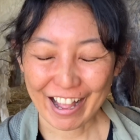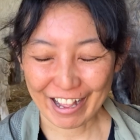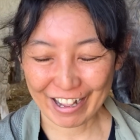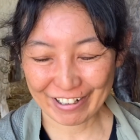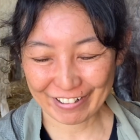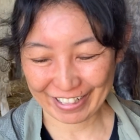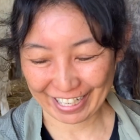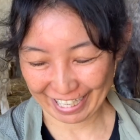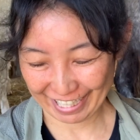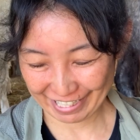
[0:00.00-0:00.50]

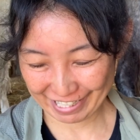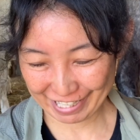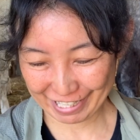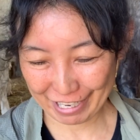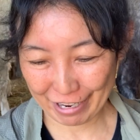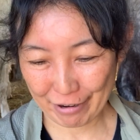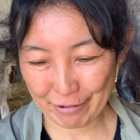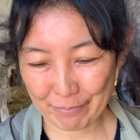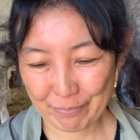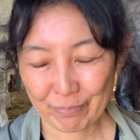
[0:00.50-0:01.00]
Okay,
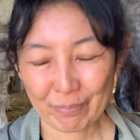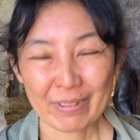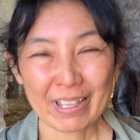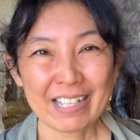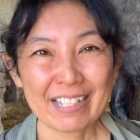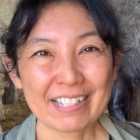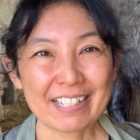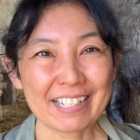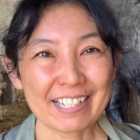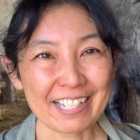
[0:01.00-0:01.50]
so
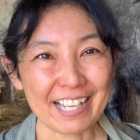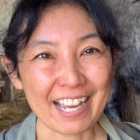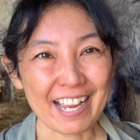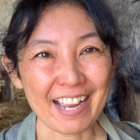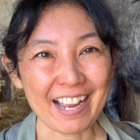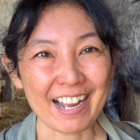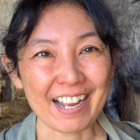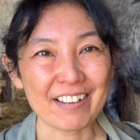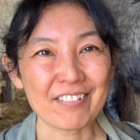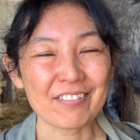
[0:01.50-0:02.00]

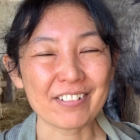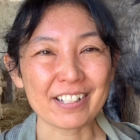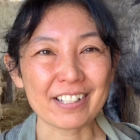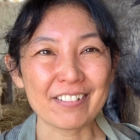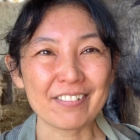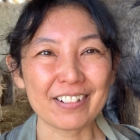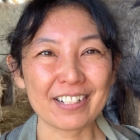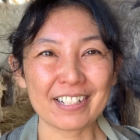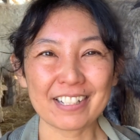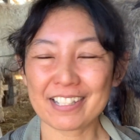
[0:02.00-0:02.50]
today I really
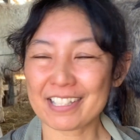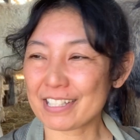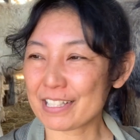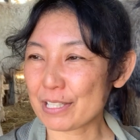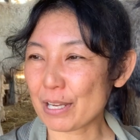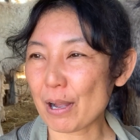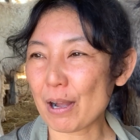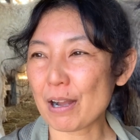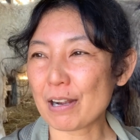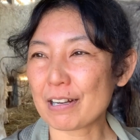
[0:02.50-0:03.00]
wanted to
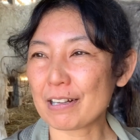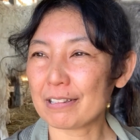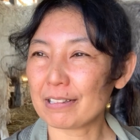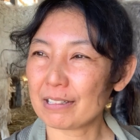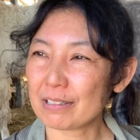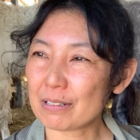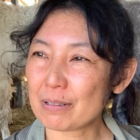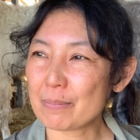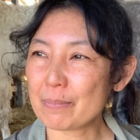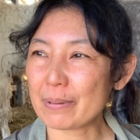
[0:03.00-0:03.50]
talk a
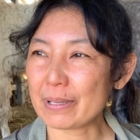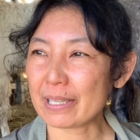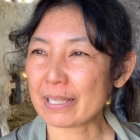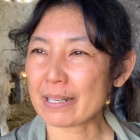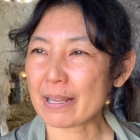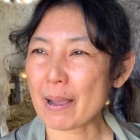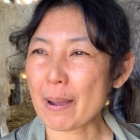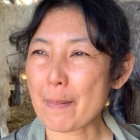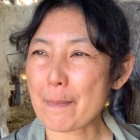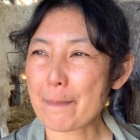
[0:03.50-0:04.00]
little bit
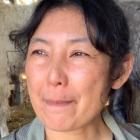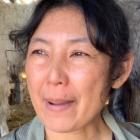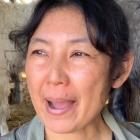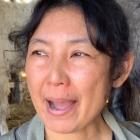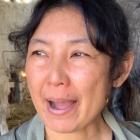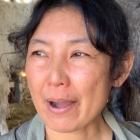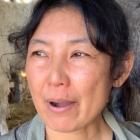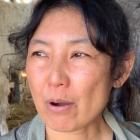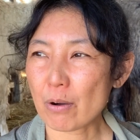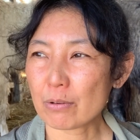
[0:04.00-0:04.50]

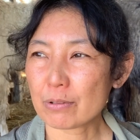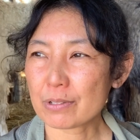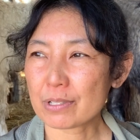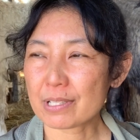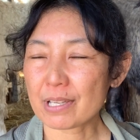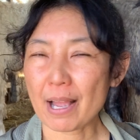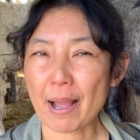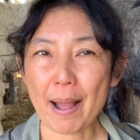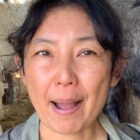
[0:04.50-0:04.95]
about